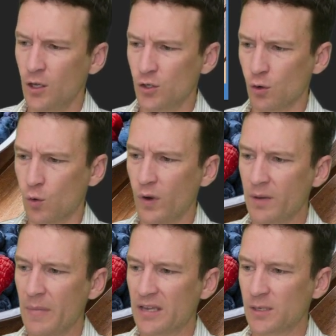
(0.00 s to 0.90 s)
So
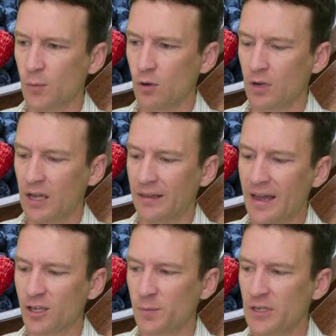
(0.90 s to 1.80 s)
quick mask mode
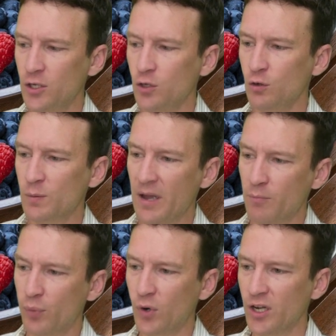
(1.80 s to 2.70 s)
allows me to use
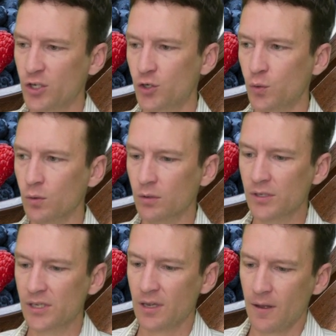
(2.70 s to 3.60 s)
my brush
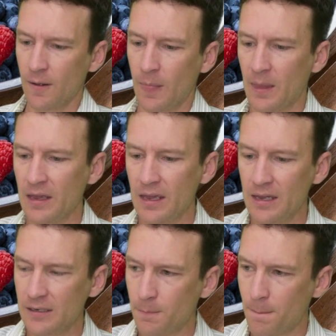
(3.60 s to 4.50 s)
tools
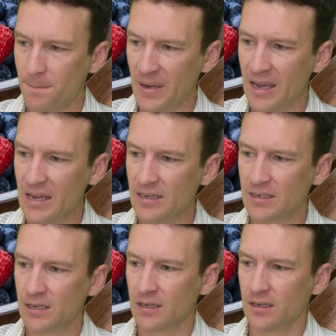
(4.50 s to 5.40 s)
and
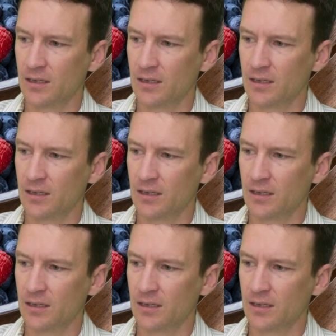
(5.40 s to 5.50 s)
paint